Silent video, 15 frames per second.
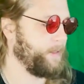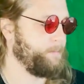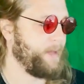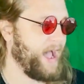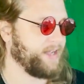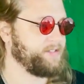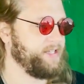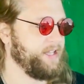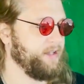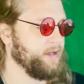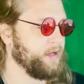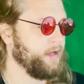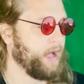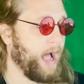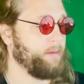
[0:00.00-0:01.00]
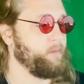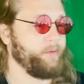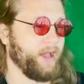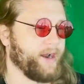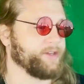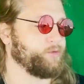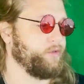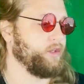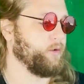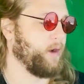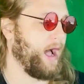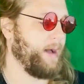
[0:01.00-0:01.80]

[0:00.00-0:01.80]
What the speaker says: Maxey, I'm gonna be honest with you.